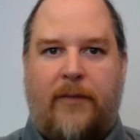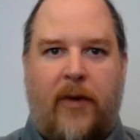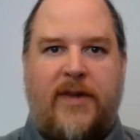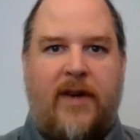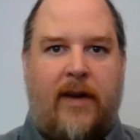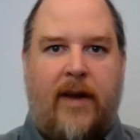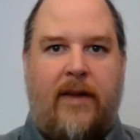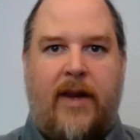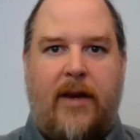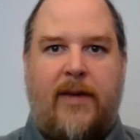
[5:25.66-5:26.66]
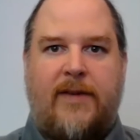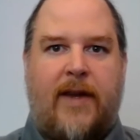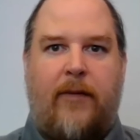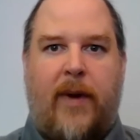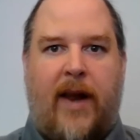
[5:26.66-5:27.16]
Unfortunately, the U.S.
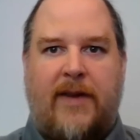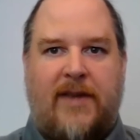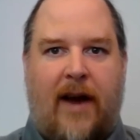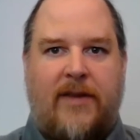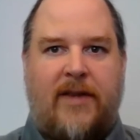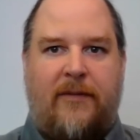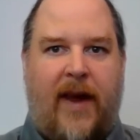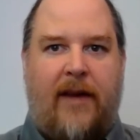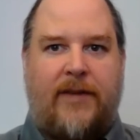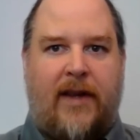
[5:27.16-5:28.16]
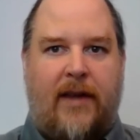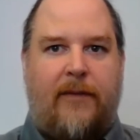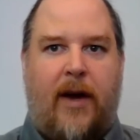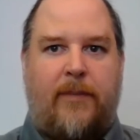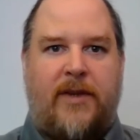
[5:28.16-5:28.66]
government has largely failed to
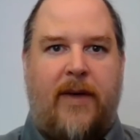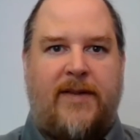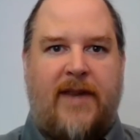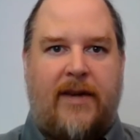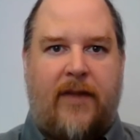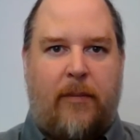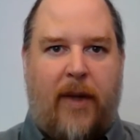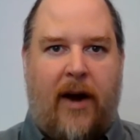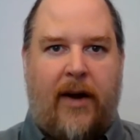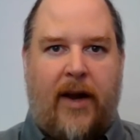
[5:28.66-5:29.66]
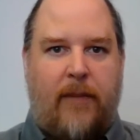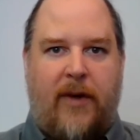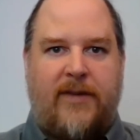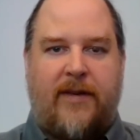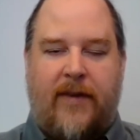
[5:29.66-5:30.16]
live up to its end of the bargain in
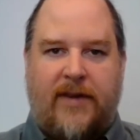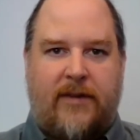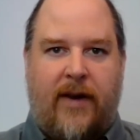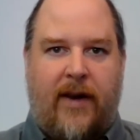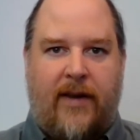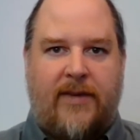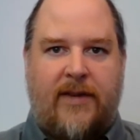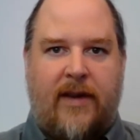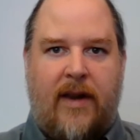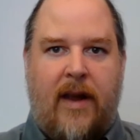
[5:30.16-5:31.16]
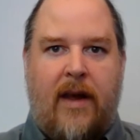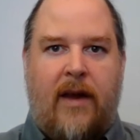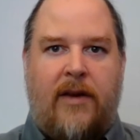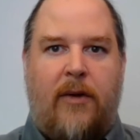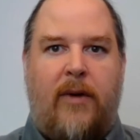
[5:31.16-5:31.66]
most of these treaties.
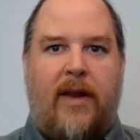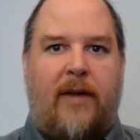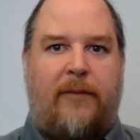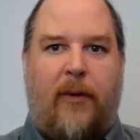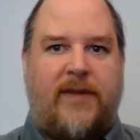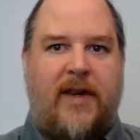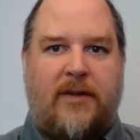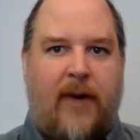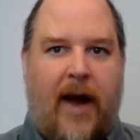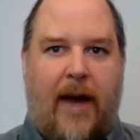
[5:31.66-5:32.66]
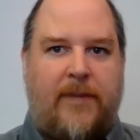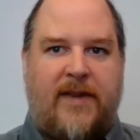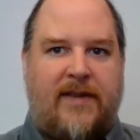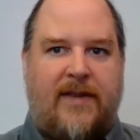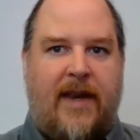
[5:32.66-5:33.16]
Knowing that forcing tribes
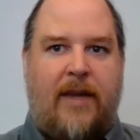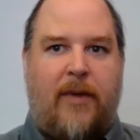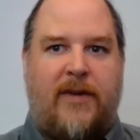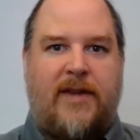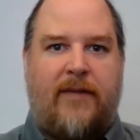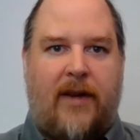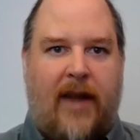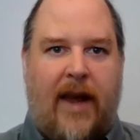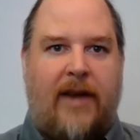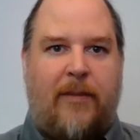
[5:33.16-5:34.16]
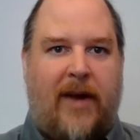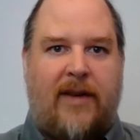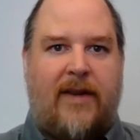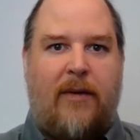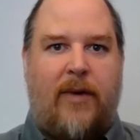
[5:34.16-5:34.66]
to cede most of their land meant
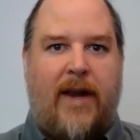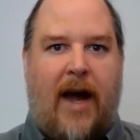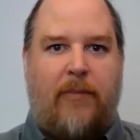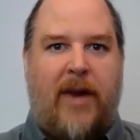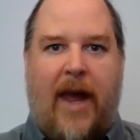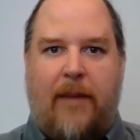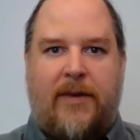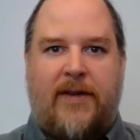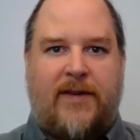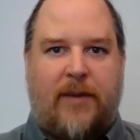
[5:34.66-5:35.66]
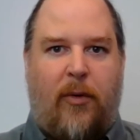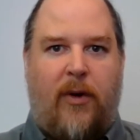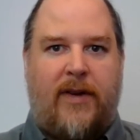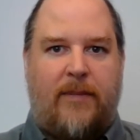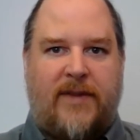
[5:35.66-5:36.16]
that they would not be able to
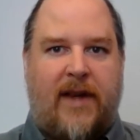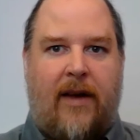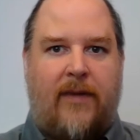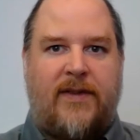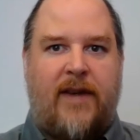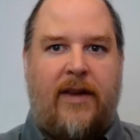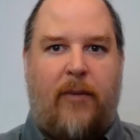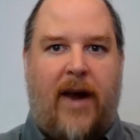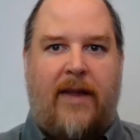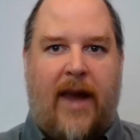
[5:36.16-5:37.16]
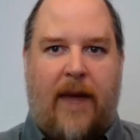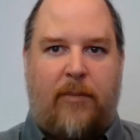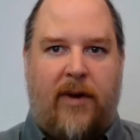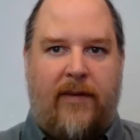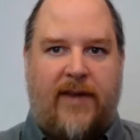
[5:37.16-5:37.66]
support themselves in the way they
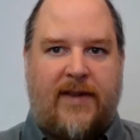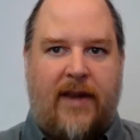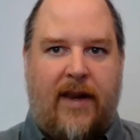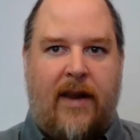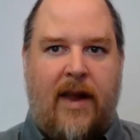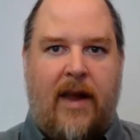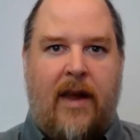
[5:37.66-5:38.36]
had previously,